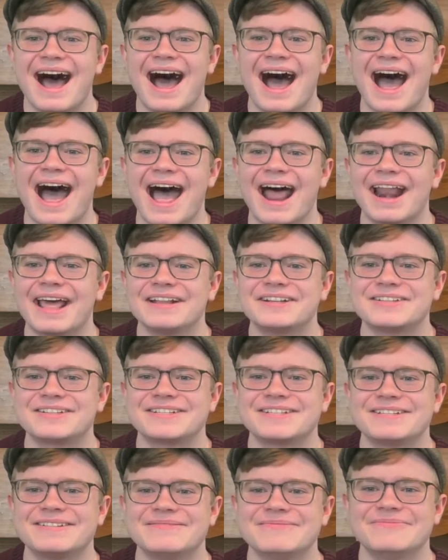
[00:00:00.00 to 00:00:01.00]

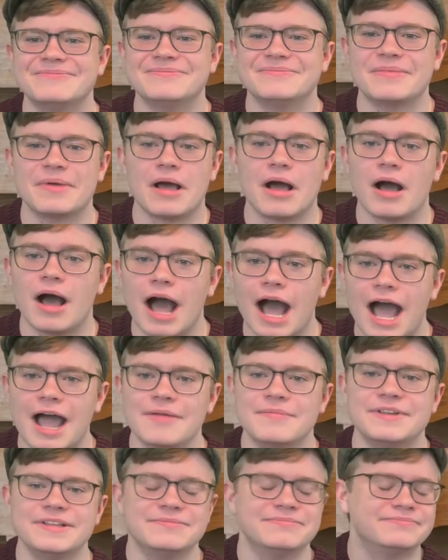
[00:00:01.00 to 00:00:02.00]

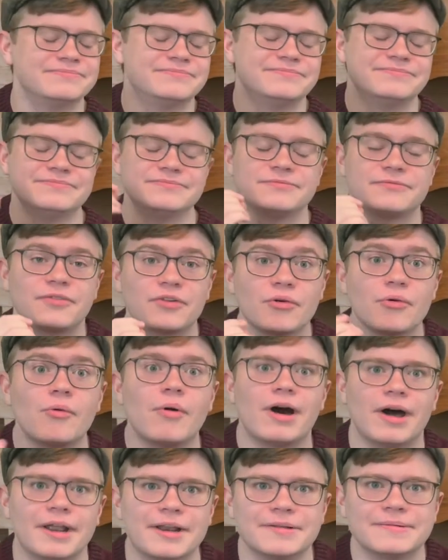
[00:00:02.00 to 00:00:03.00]
And for
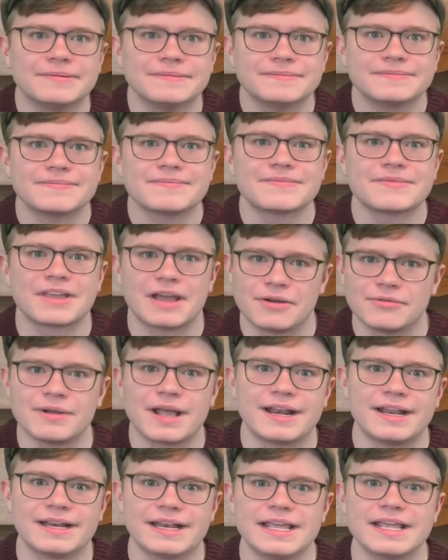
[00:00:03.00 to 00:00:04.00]
one, I
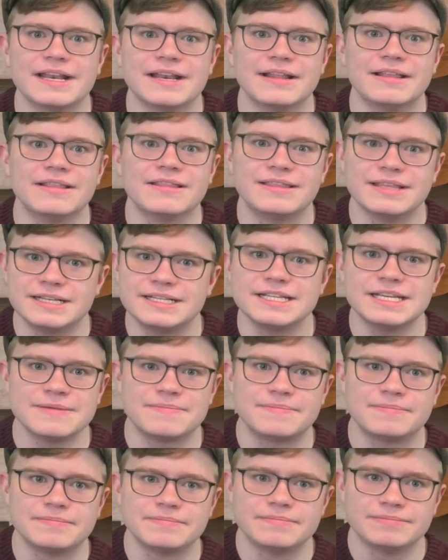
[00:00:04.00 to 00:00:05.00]
read it in the
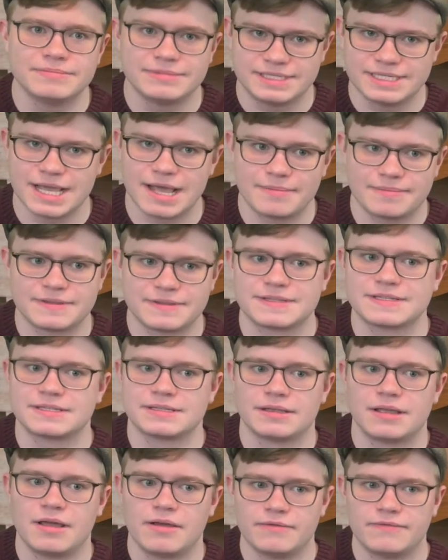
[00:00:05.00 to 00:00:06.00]
deep depths
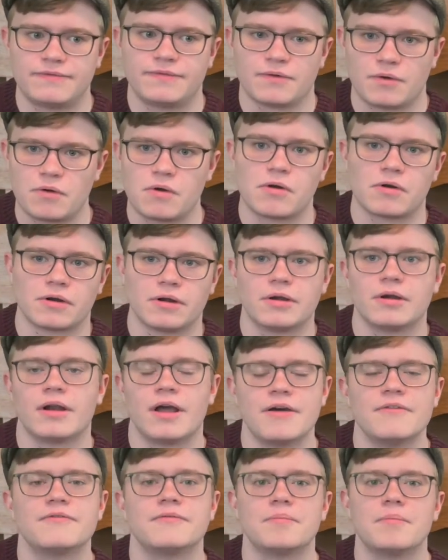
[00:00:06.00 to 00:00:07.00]
of horror
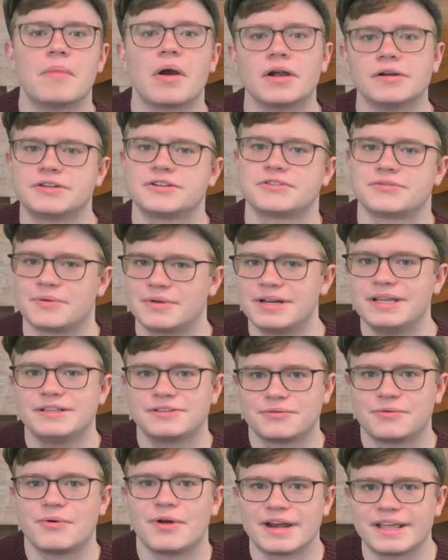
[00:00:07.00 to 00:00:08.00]
of March
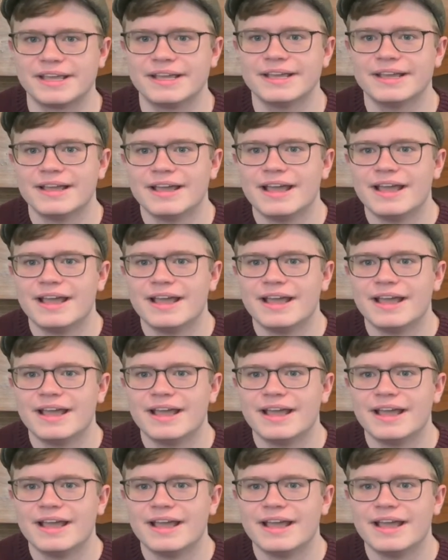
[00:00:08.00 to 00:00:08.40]
2020.